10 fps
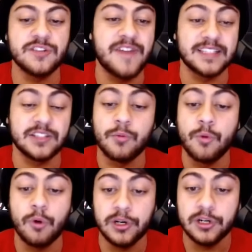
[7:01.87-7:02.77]
of the fact that the
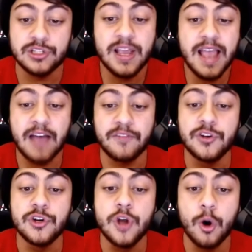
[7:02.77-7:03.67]
Warriors have
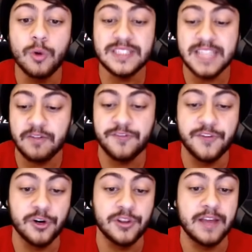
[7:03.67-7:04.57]
no
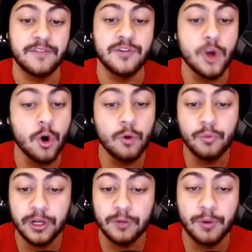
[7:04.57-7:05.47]
7-footer. They have no
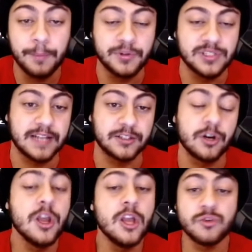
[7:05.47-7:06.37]
real rim
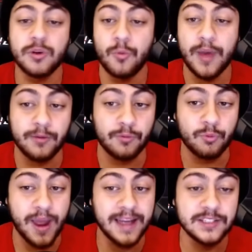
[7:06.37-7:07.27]
protector, so he went
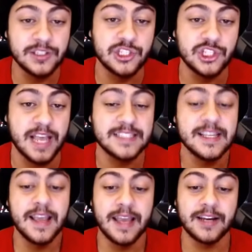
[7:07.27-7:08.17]
right into the
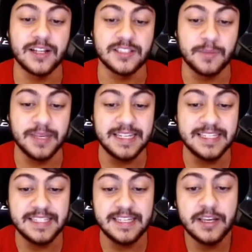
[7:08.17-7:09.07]
chest and got some
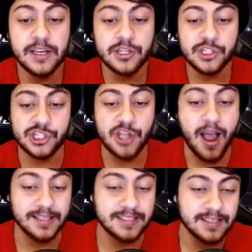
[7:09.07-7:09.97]
easy
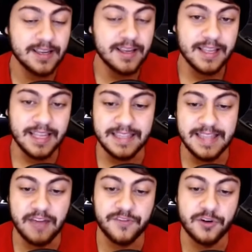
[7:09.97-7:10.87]
shots
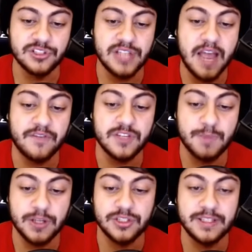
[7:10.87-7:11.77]
in that first half,
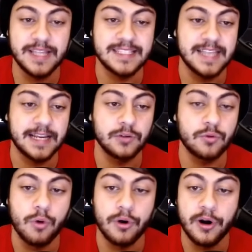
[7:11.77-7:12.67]
especially in that second
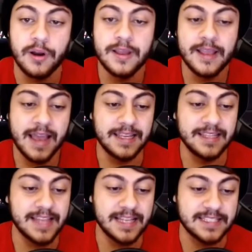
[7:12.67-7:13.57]
quarter. And
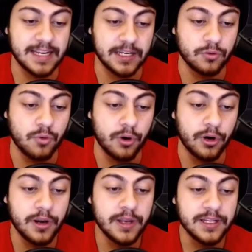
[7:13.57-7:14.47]
in that second
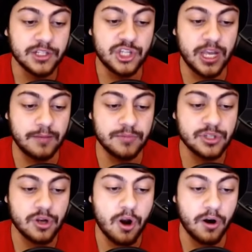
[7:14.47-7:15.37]
quarter,
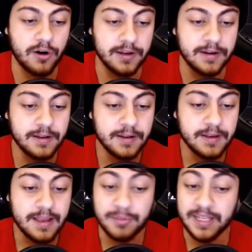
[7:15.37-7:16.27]
James Harden
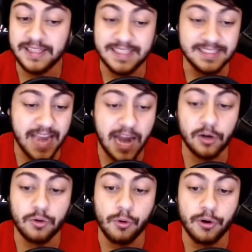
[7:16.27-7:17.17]
played the
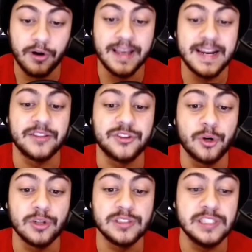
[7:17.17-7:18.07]
entire quarter and had
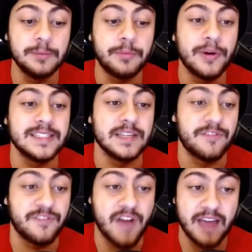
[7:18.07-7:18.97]
13 points
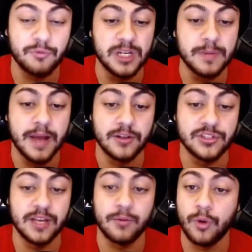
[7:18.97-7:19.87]
and 5
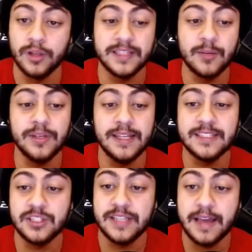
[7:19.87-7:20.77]
rebounds. And one thing we
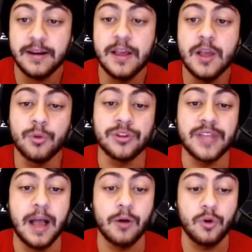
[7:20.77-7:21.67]
needed to get
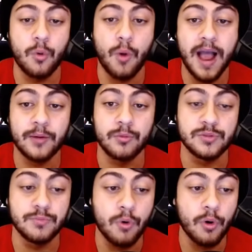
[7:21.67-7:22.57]
without Kawhi
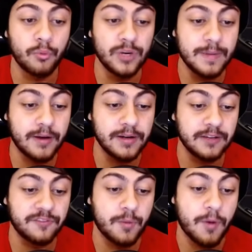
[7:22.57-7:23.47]
was more
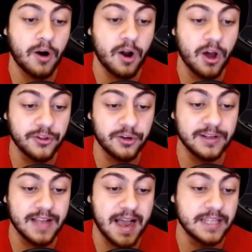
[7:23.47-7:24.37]
rebounding from our other
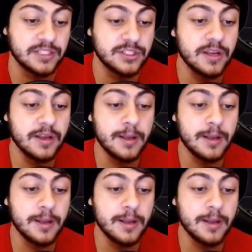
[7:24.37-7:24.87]
guys,